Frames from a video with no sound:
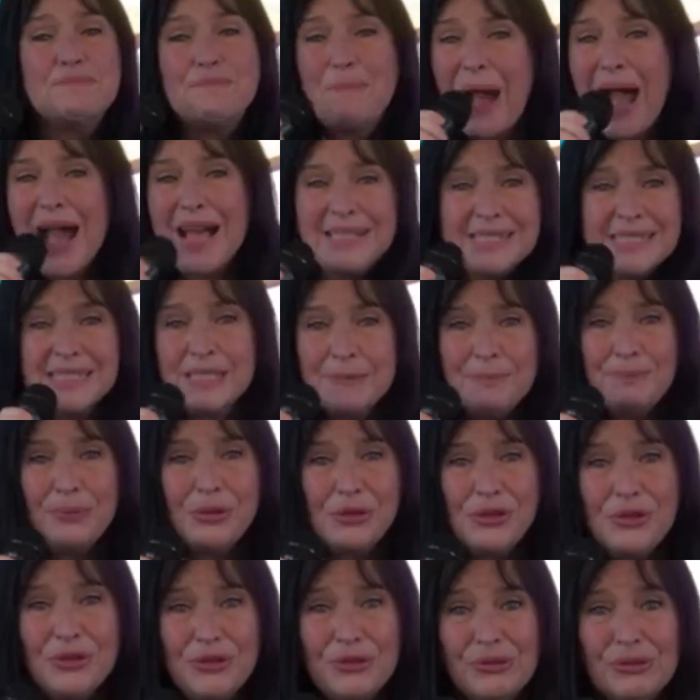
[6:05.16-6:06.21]

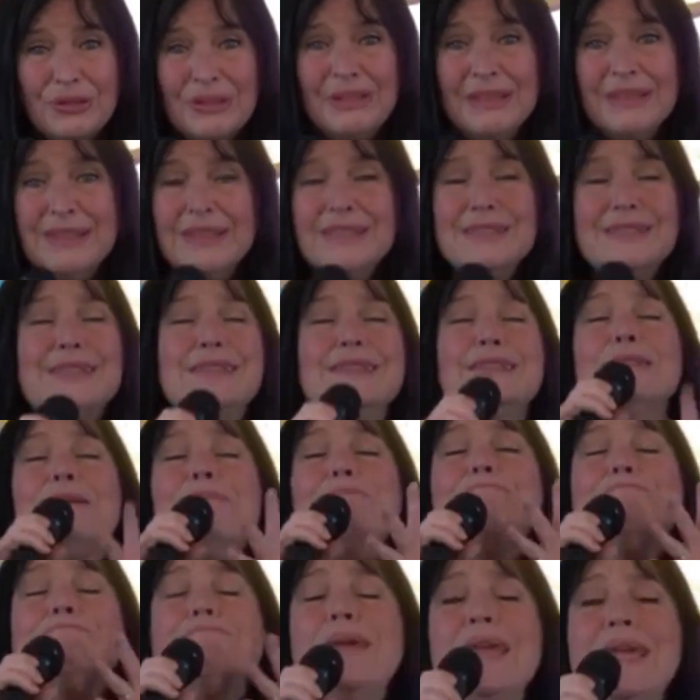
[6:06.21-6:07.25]
possible. This is
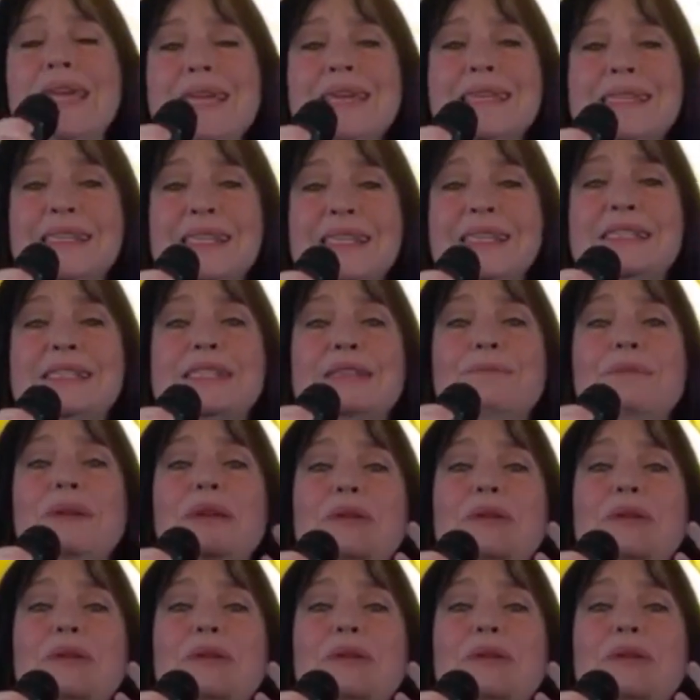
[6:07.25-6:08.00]
amazing to be